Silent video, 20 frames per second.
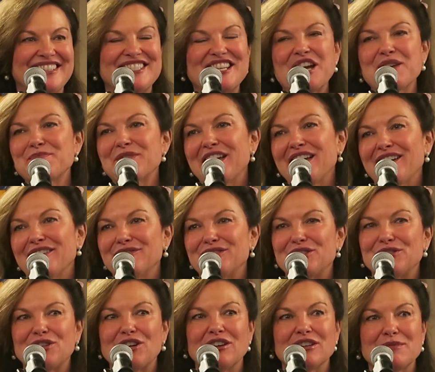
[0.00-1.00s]
time I have
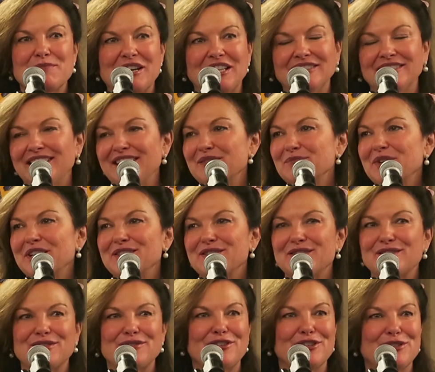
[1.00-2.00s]
to talk about
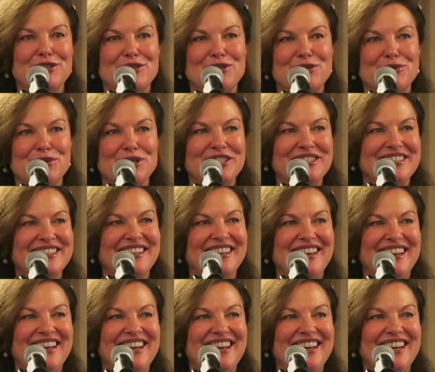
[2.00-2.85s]
landmines is very short,